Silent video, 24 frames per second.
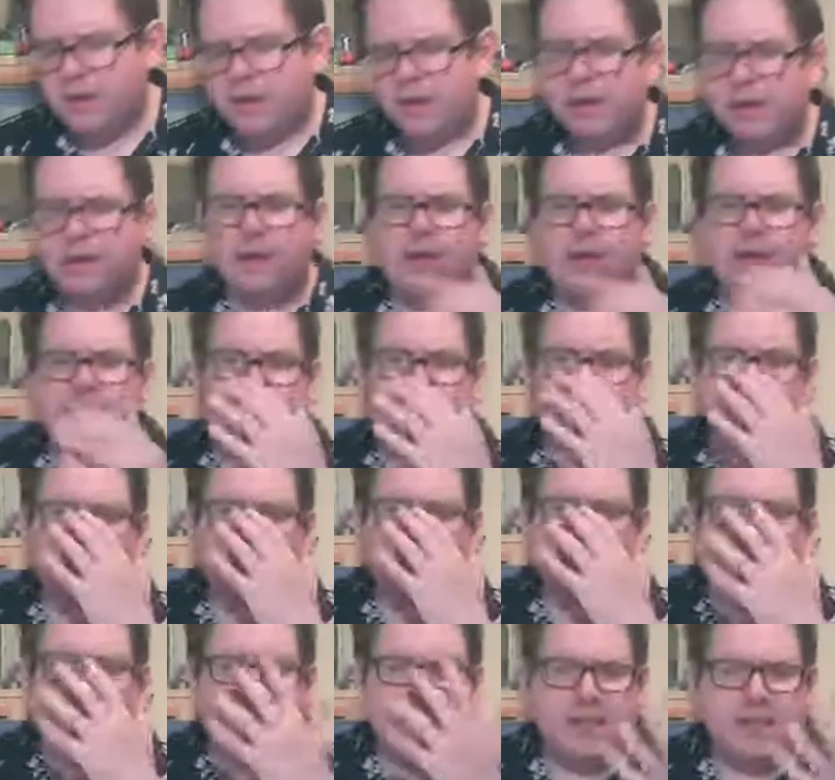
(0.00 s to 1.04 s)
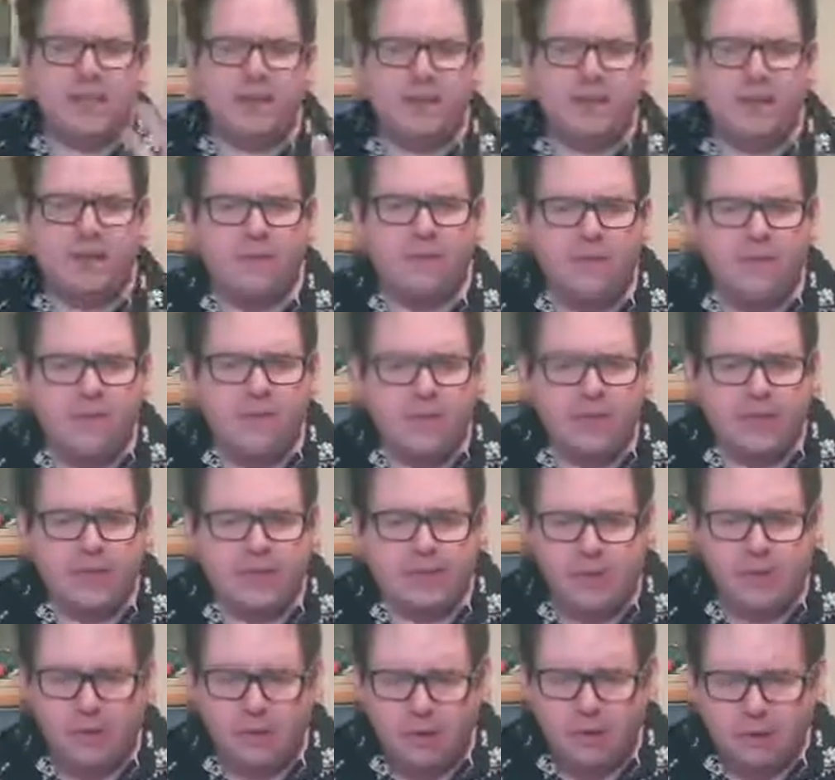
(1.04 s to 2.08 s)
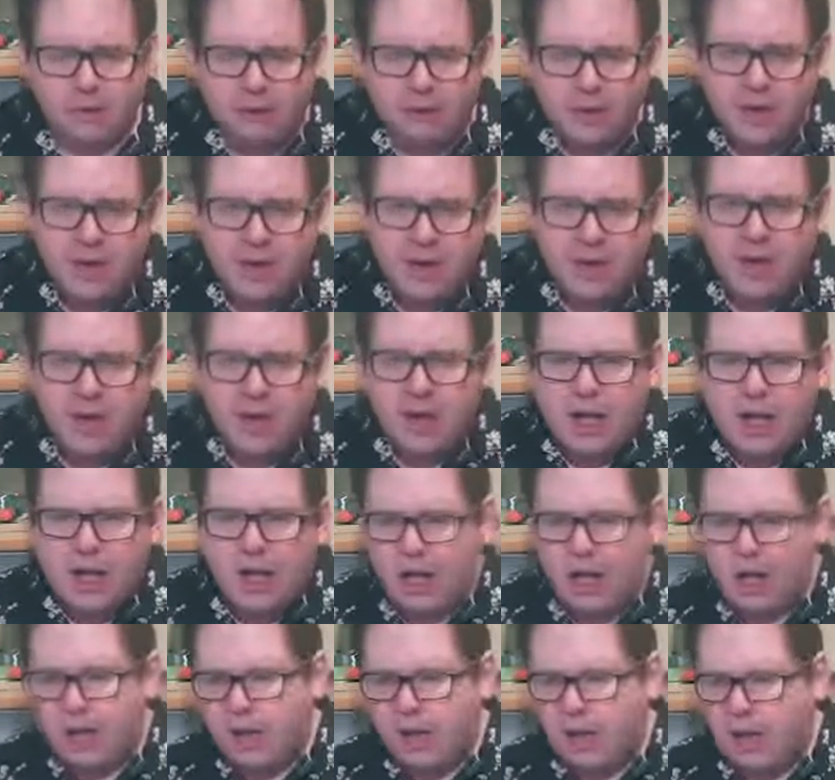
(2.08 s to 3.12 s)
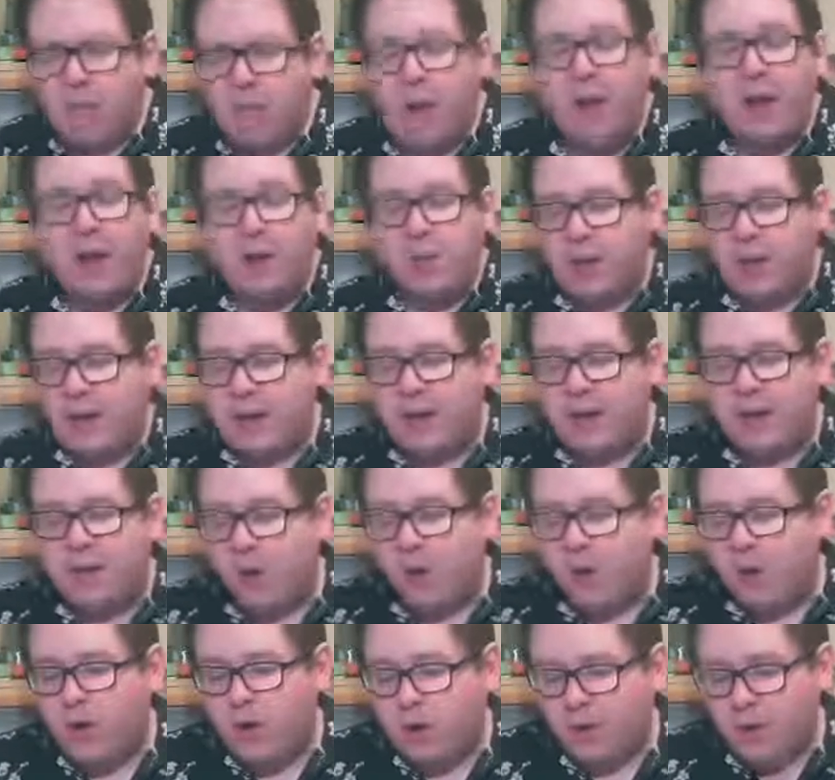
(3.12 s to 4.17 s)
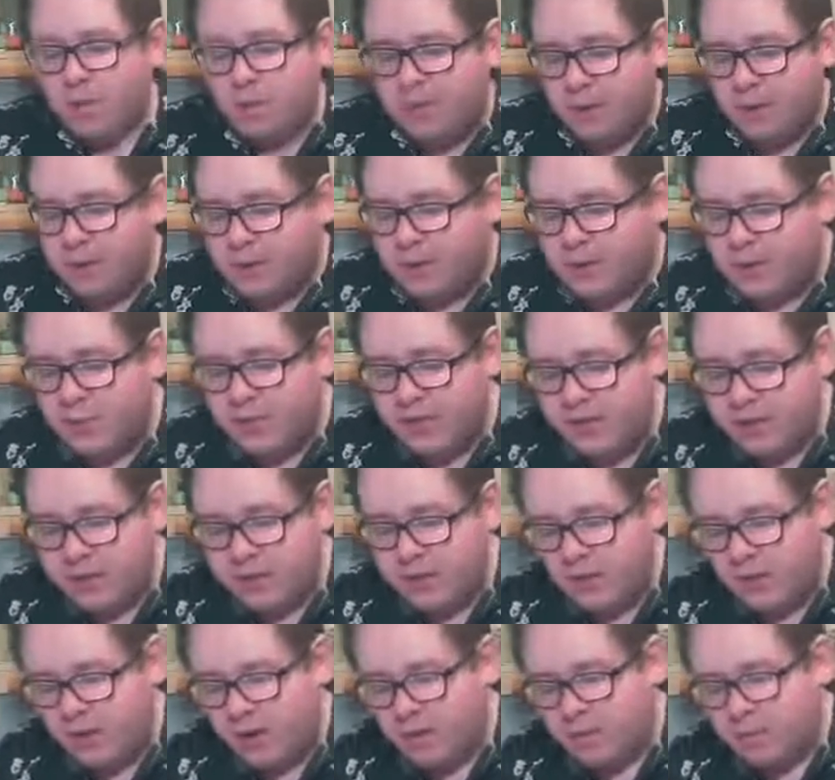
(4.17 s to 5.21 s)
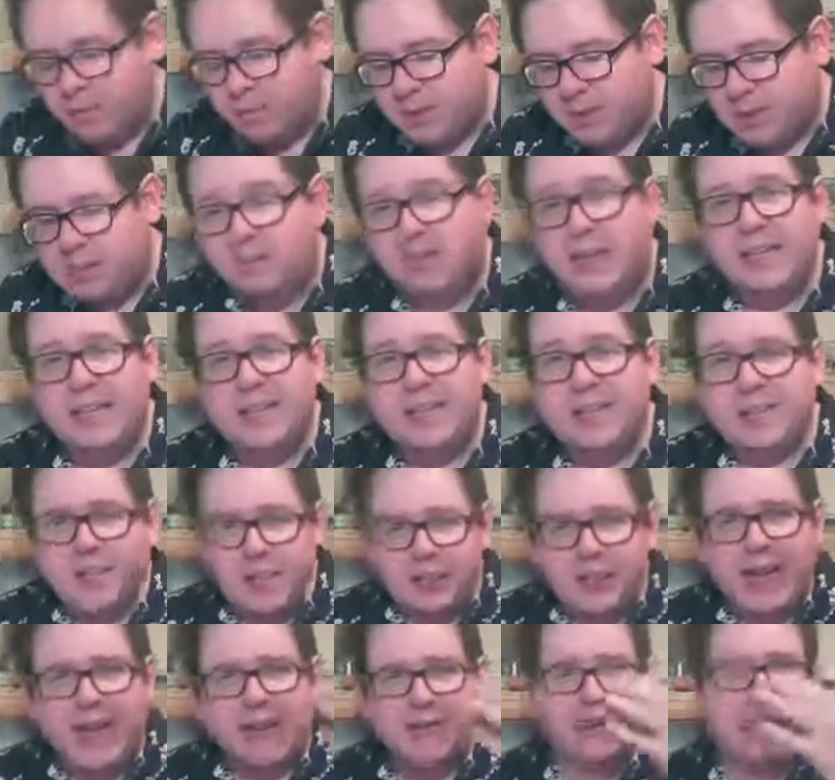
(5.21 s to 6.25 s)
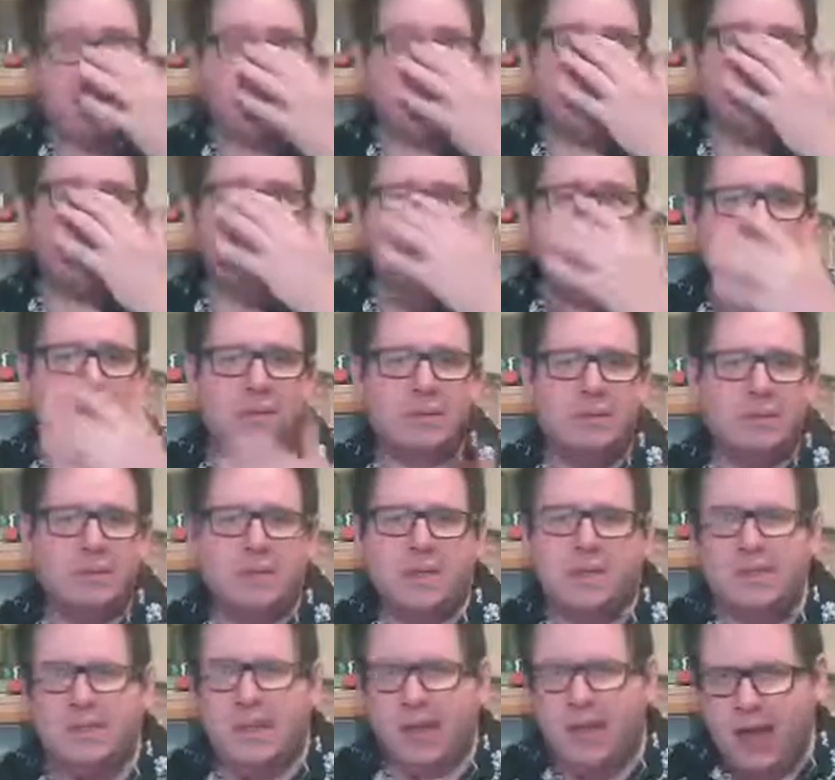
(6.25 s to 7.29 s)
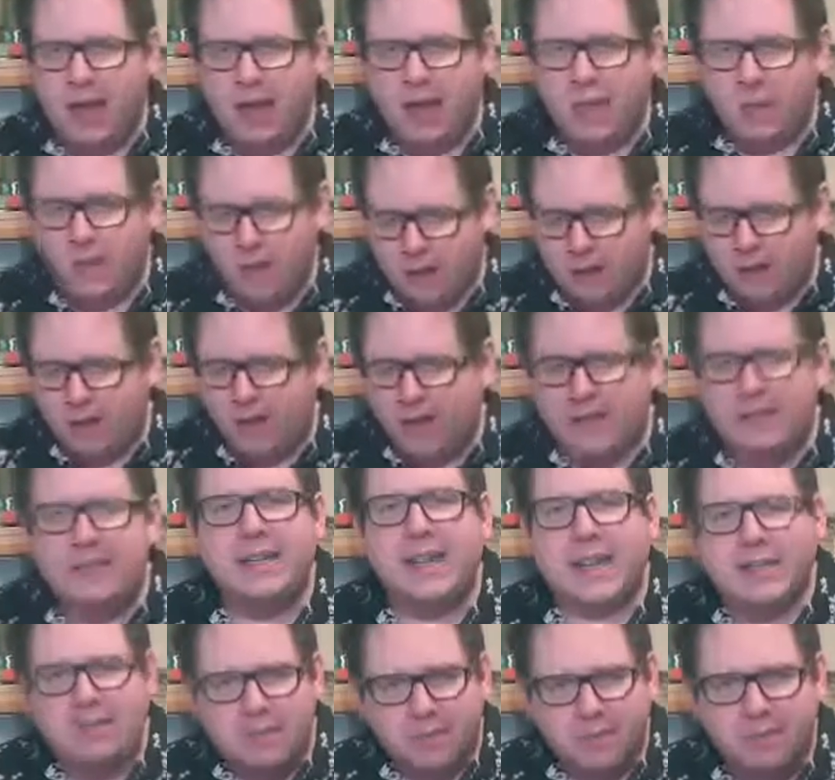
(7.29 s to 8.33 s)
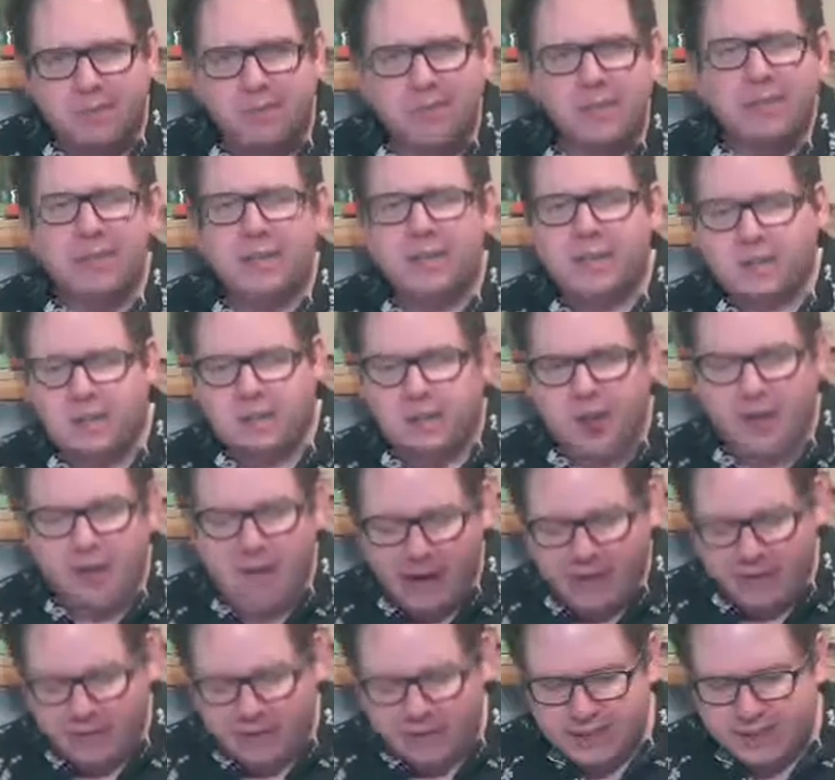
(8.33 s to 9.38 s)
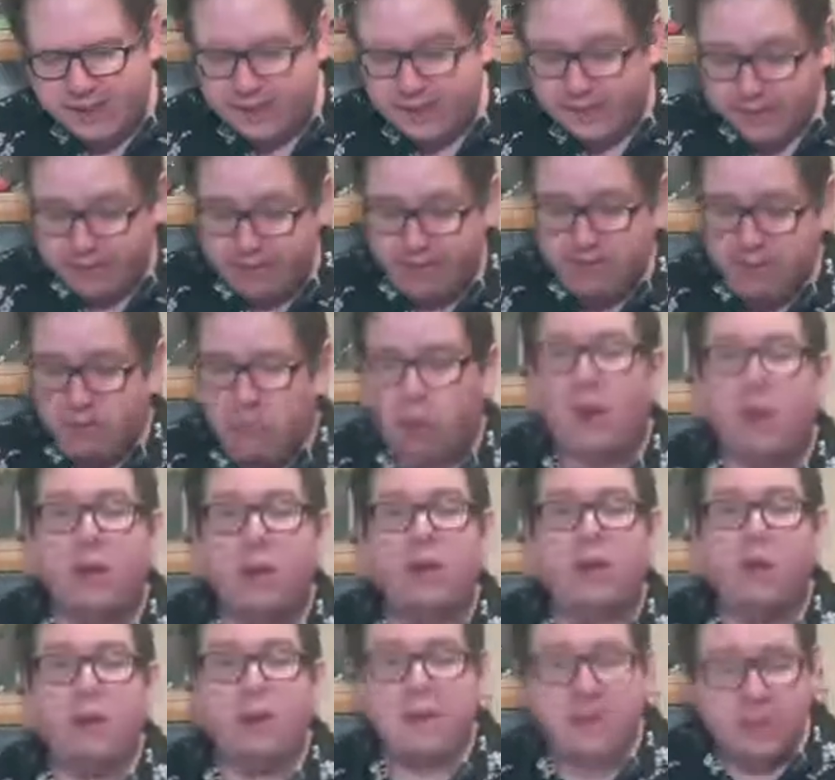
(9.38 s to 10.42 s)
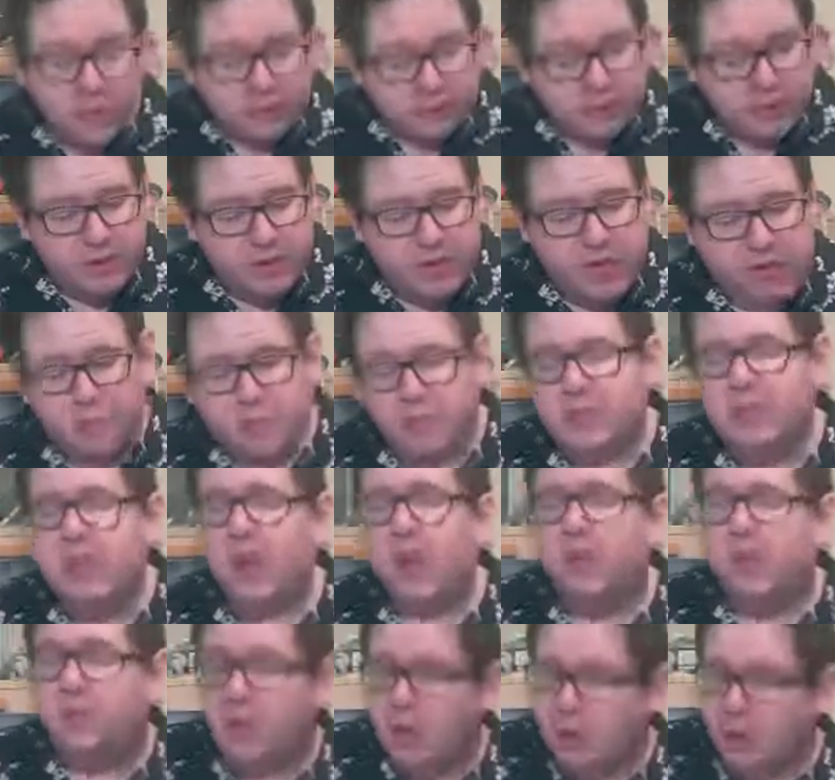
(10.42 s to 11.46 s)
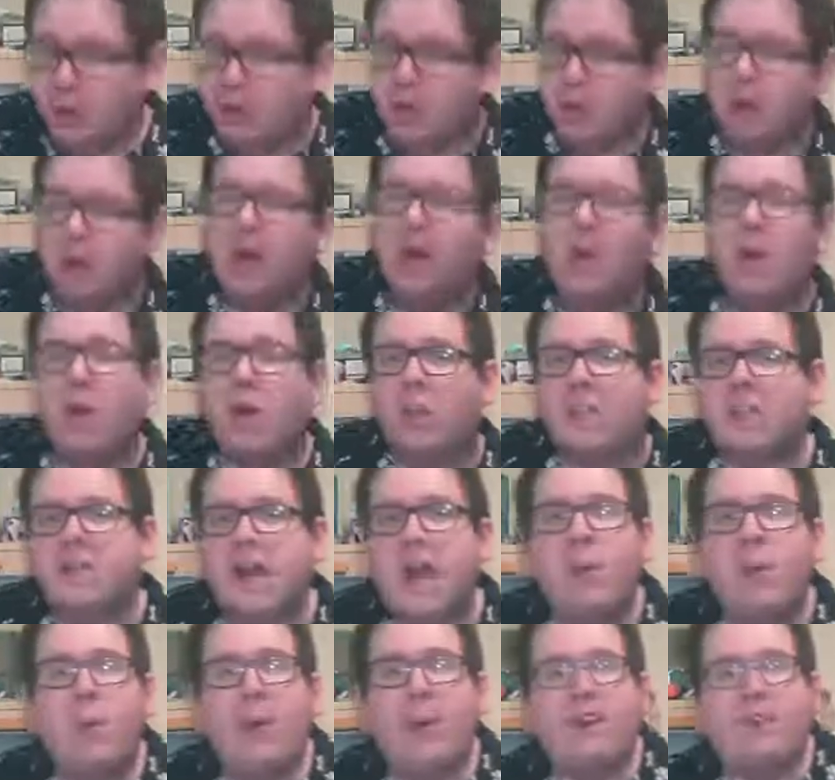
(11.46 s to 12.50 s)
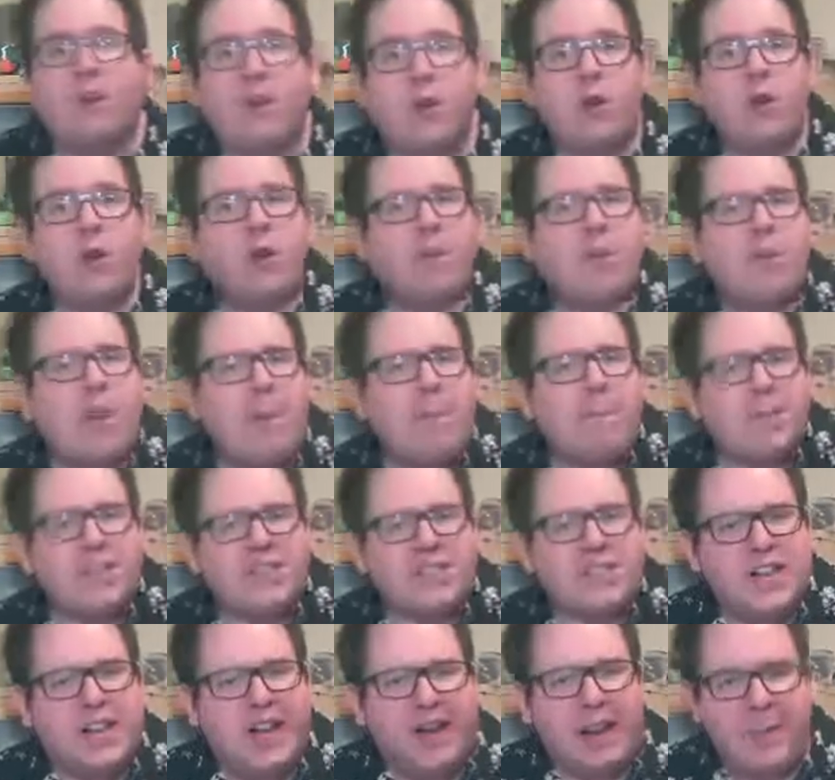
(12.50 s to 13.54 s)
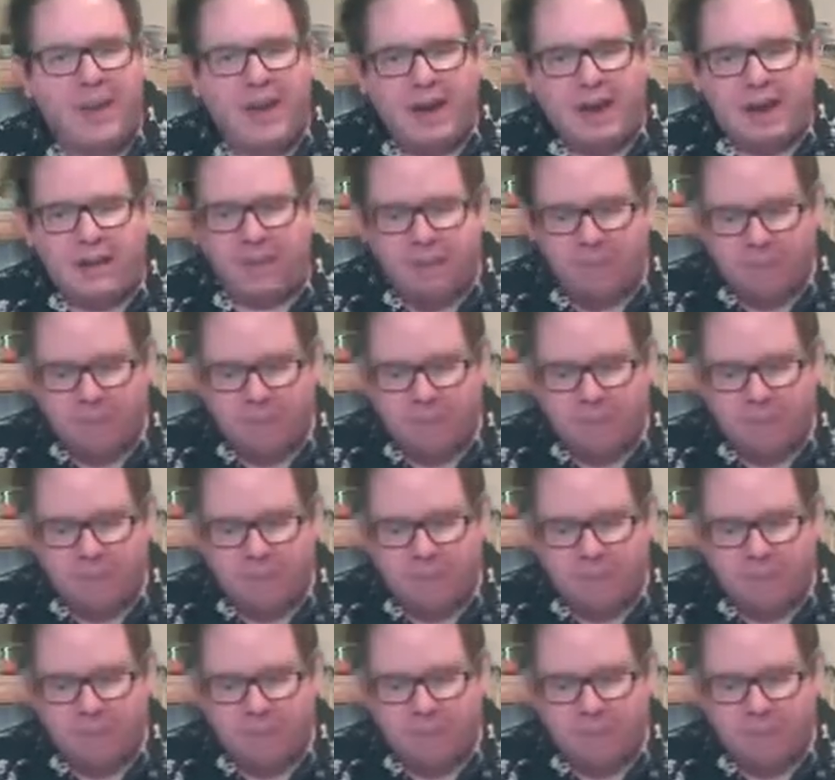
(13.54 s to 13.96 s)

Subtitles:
That is the Facebook furry song. Right, we need more numbers. Please shout out some numbers and I will assess them to my parodies. Here is one that it's just opened on. Whilst I wait for your numbers to come in.